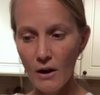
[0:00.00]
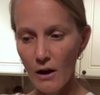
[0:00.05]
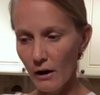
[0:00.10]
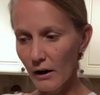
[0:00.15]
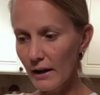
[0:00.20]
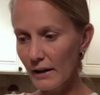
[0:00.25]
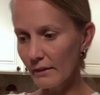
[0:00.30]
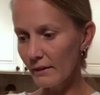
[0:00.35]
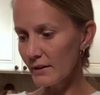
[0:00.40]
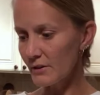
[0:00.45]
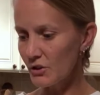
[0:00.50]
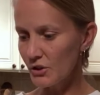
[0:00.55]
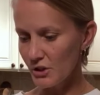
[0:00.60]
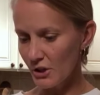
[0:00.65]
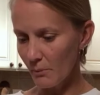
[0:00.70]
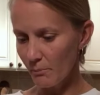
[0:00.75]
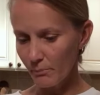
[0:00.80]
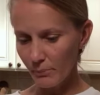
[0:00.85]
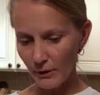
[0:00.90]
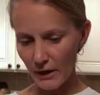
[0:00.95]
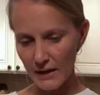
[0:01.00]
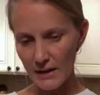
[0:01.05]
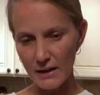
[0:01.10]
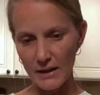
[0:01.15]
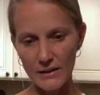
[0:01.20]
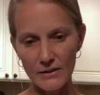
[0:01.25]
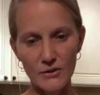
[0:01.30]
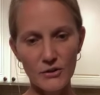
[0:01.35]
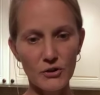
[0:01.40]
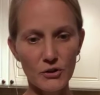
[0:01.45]
All right, let's jump right
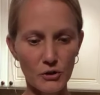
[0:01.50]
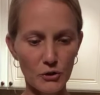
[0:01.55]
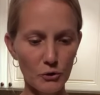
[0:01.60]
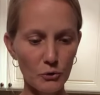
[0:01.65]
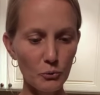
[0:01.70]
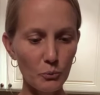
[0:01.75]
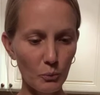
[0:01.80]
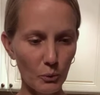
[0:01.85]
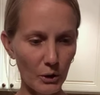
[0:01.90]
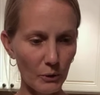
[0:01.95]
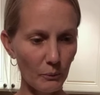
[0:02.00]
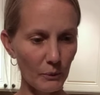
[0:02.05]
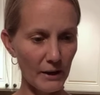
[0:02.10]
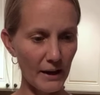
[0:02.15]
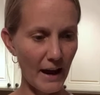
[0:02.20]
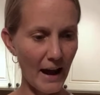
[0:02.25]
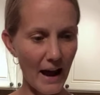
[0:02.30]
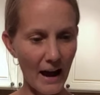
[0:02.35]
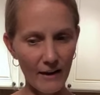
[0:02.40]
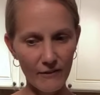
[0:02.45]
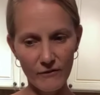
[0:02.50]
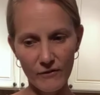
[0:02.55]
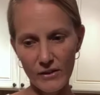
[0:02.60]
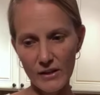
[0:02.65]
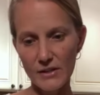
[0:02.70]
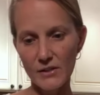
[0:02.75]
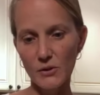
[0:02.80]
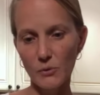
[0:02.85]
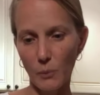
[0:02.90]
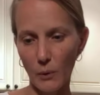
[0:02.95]
into what we have
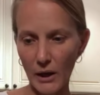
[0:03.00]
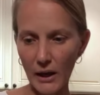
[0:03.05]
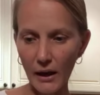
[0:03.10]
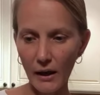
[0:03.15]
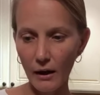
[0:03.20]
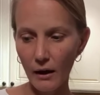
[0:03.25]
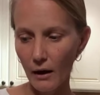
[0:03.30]
this week.